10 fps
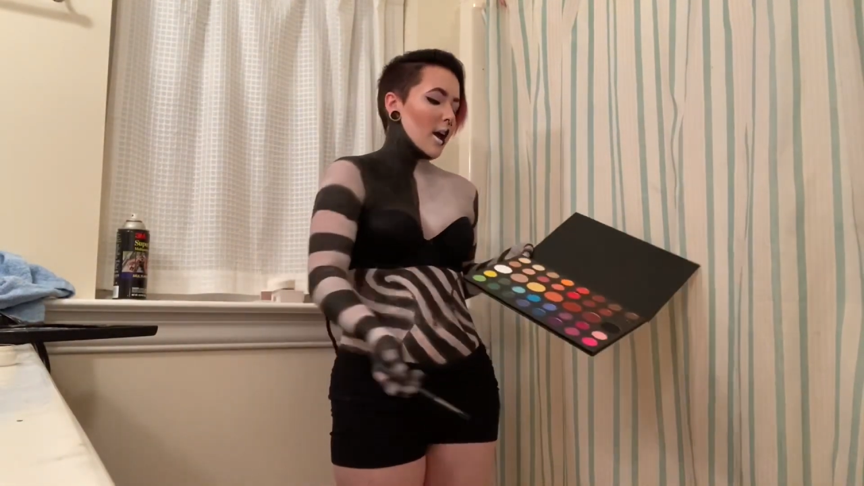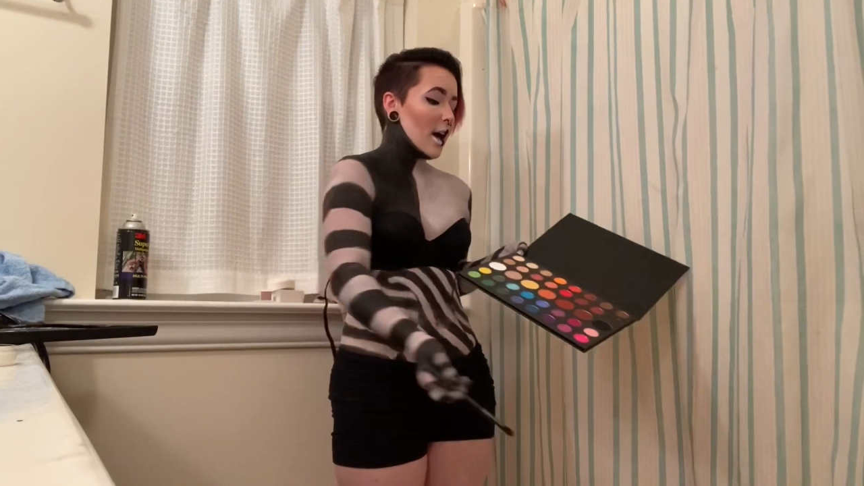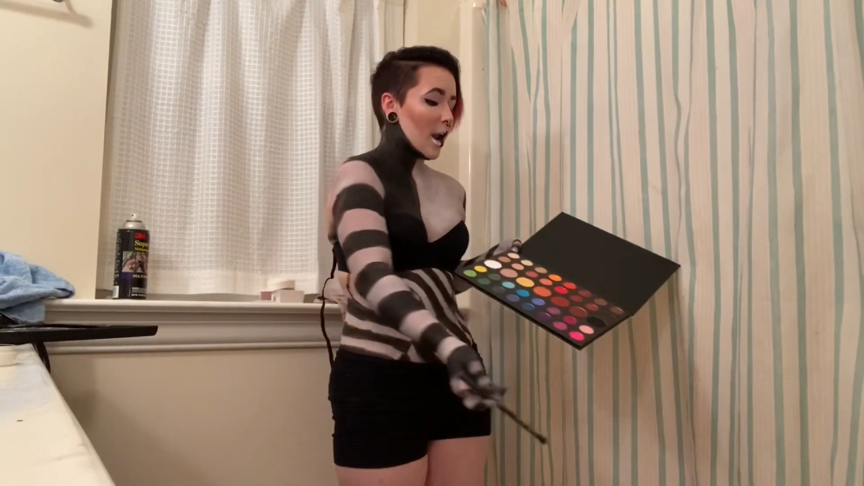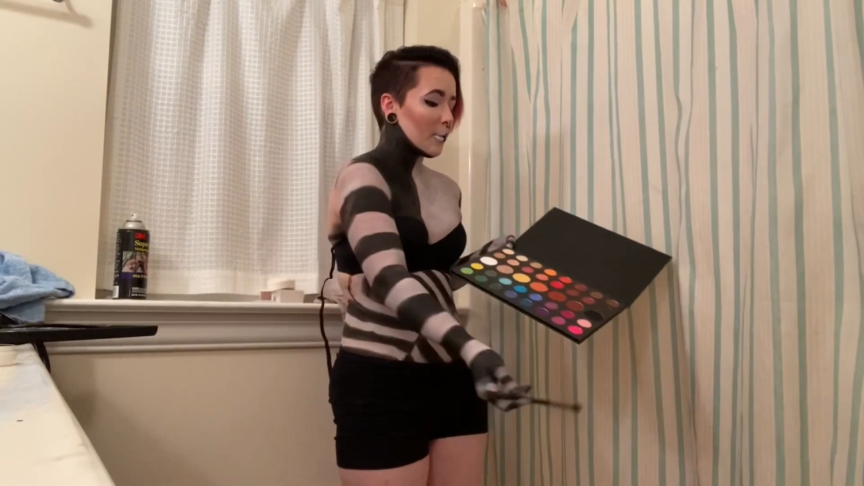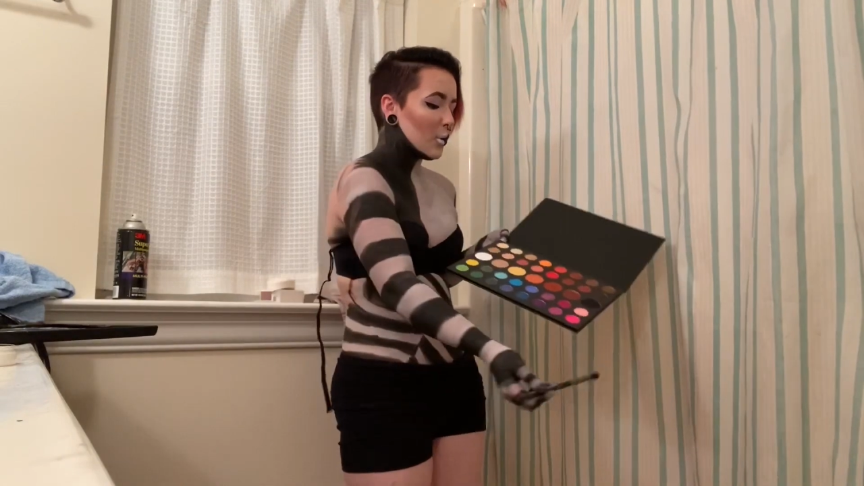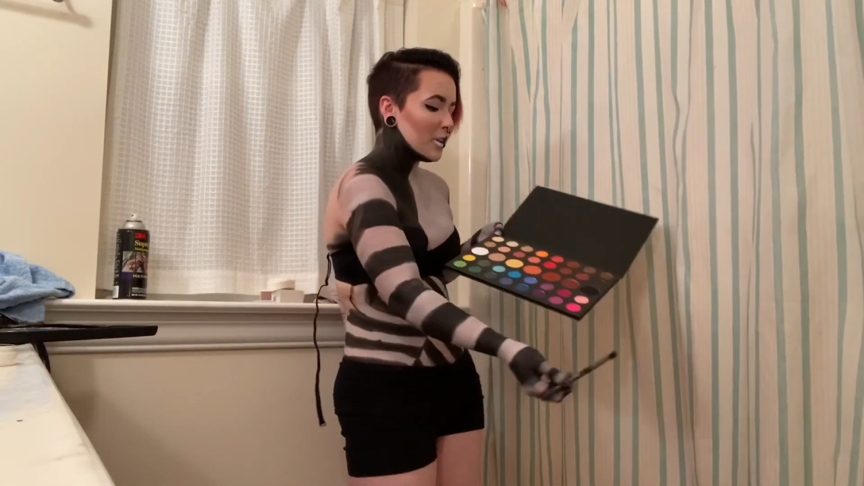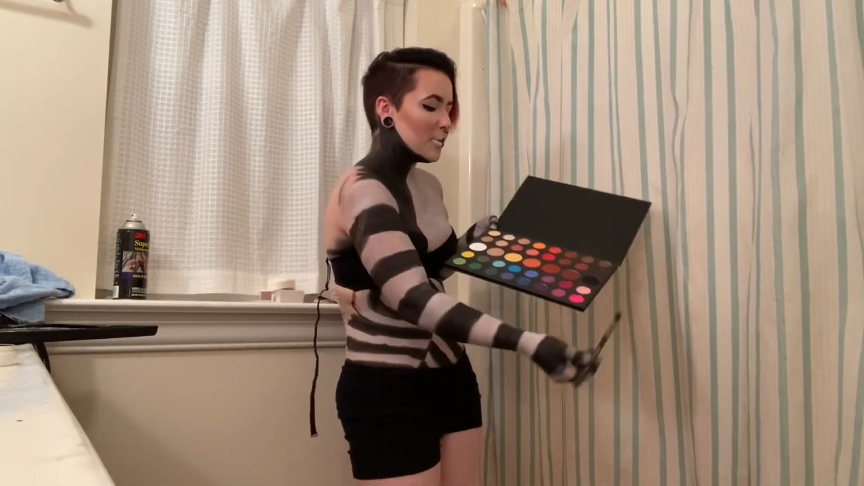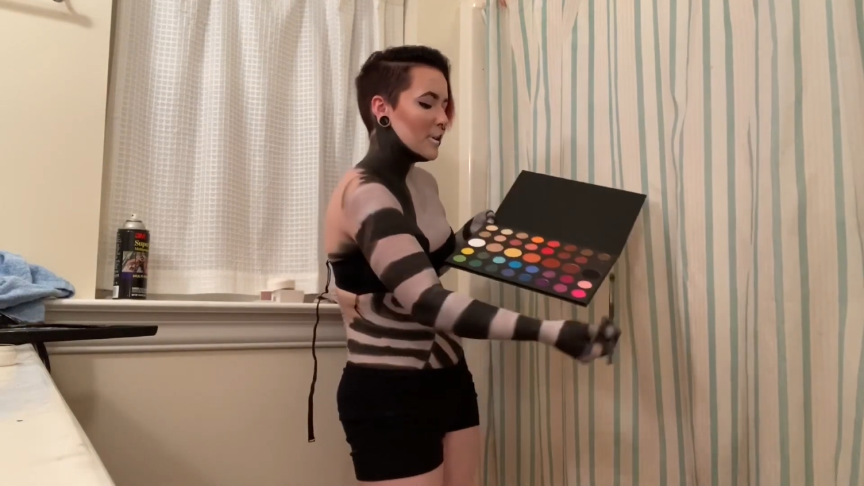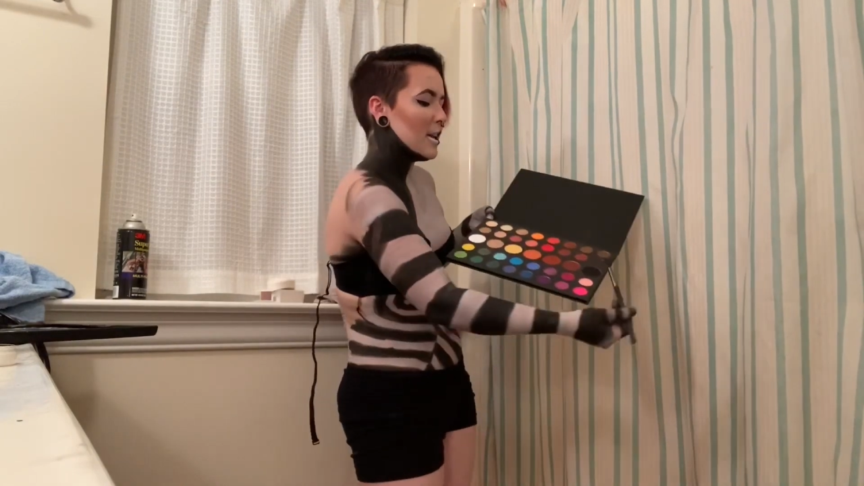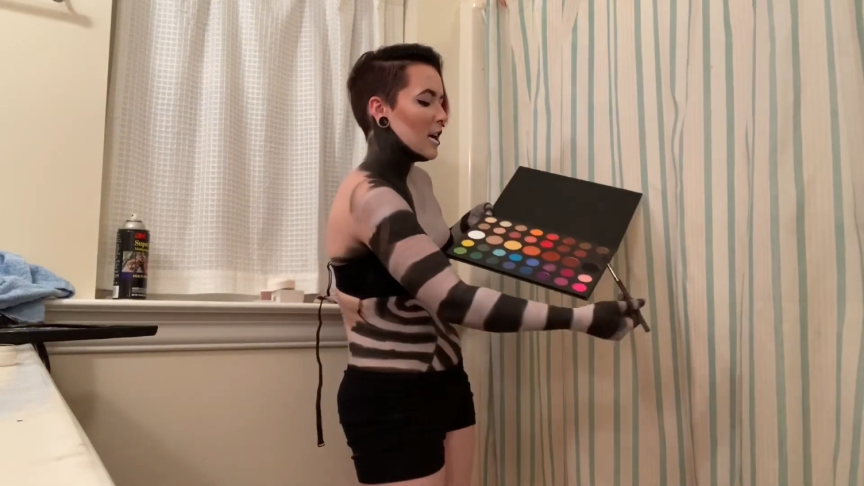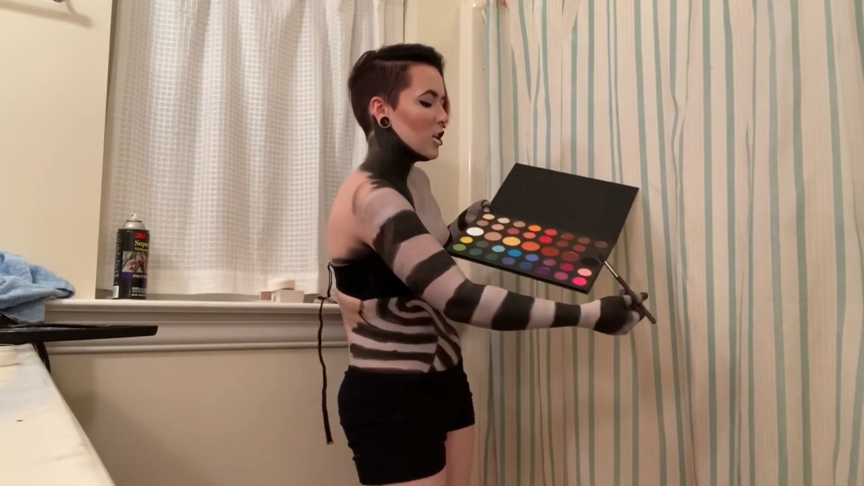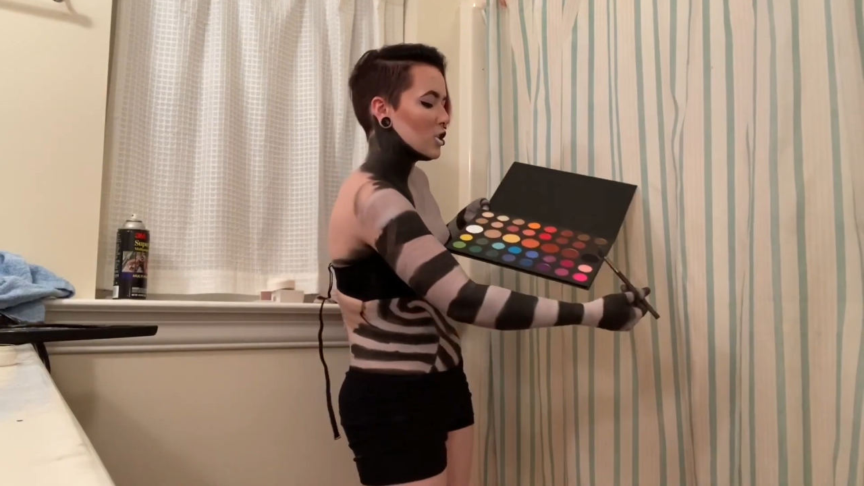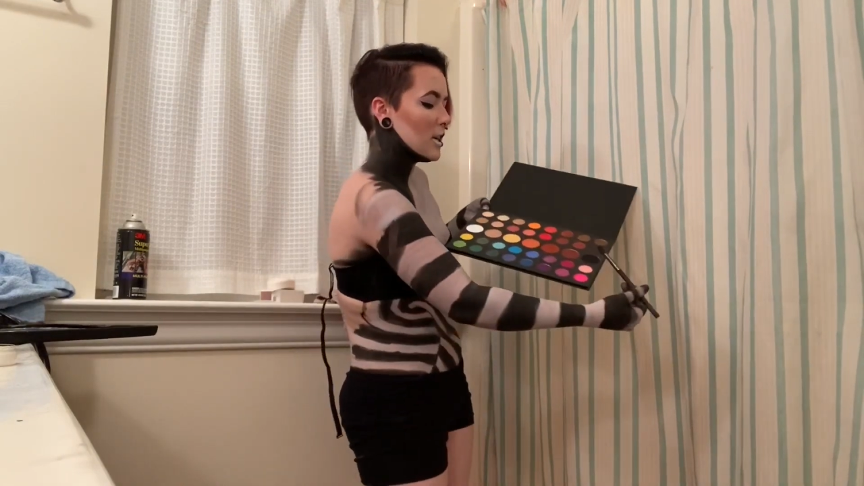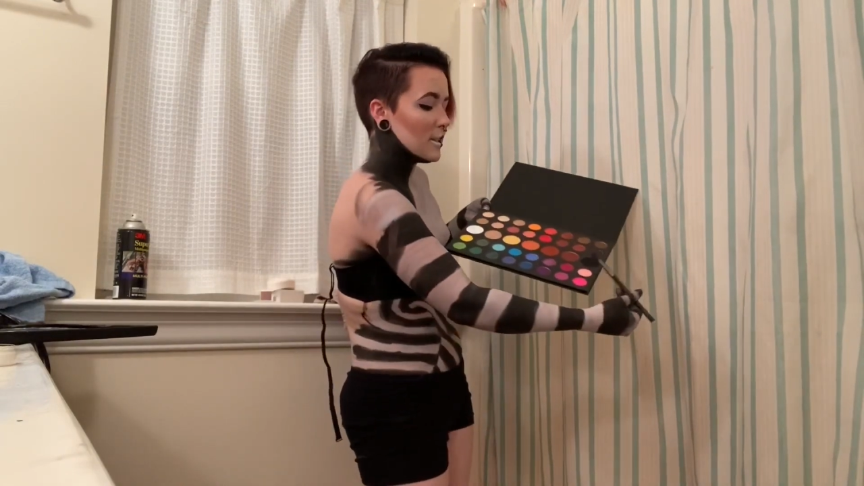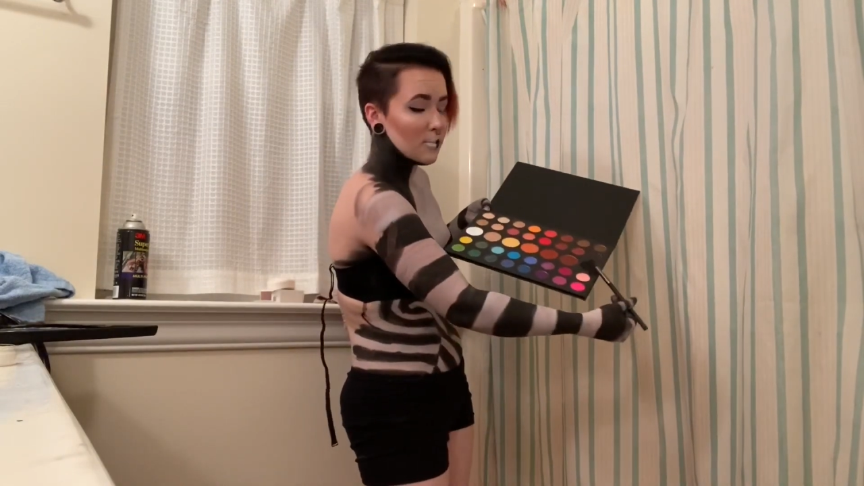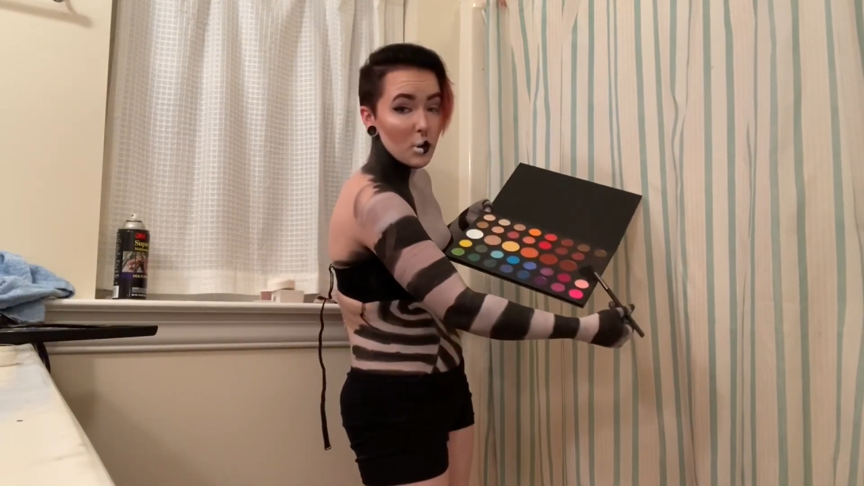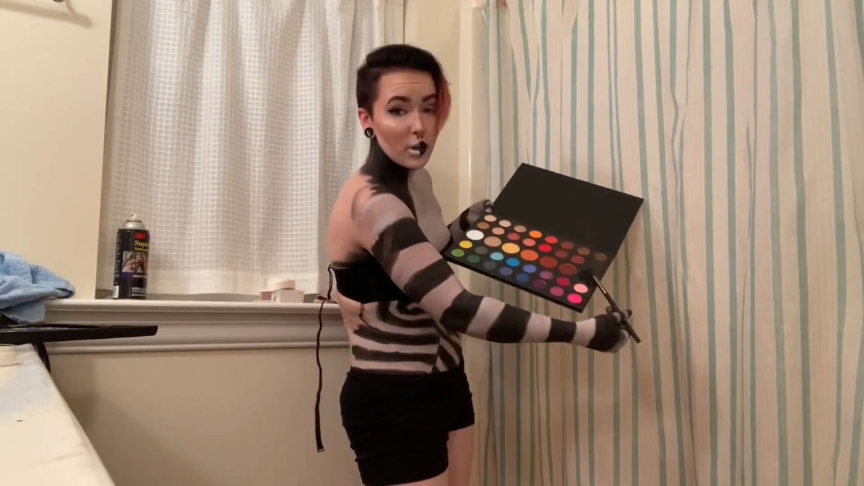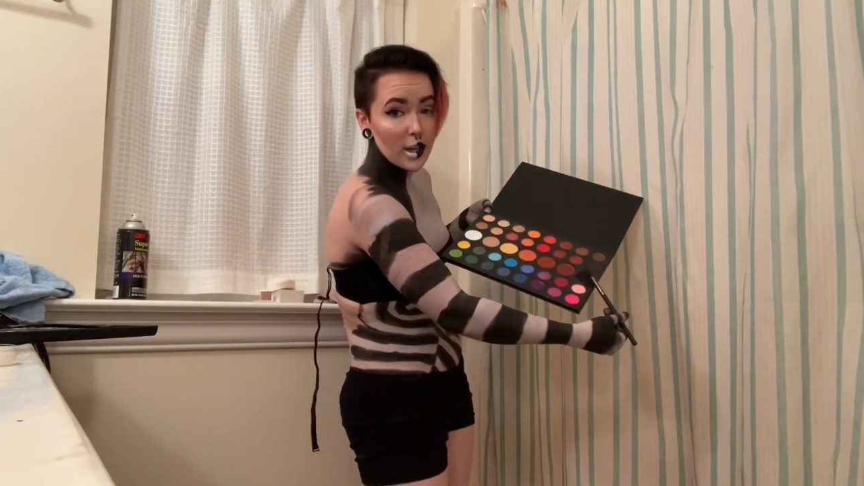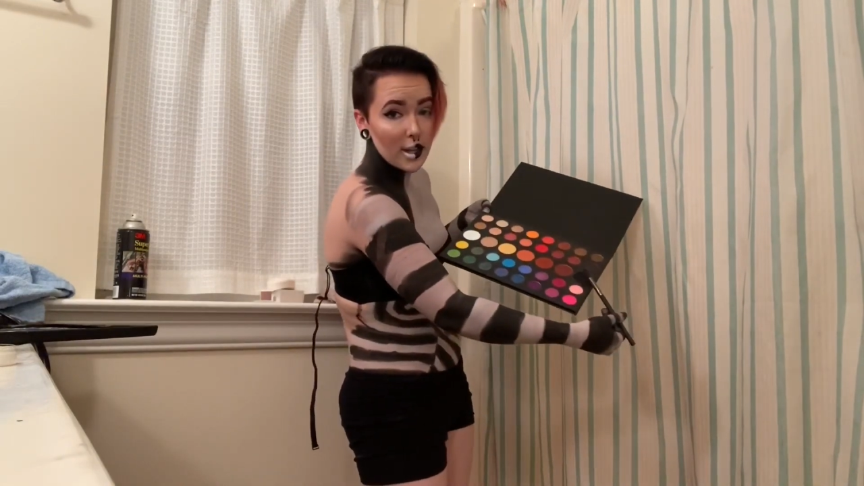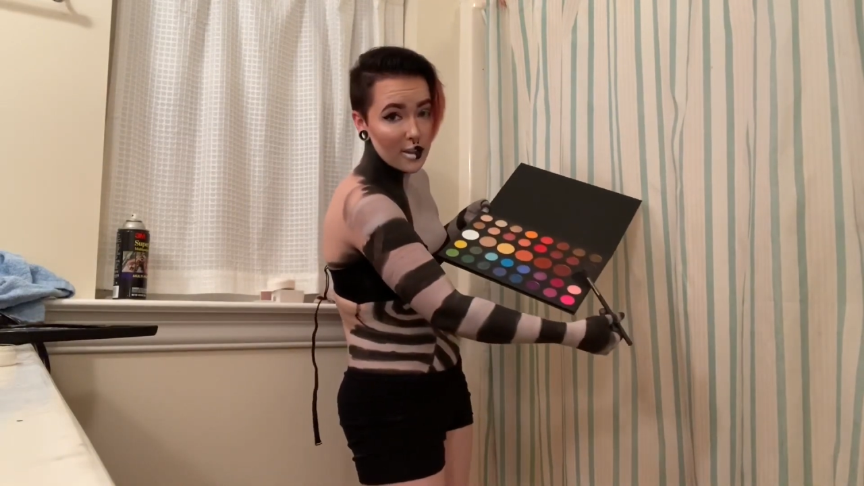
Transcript: and I'm going to be taking shade Spooky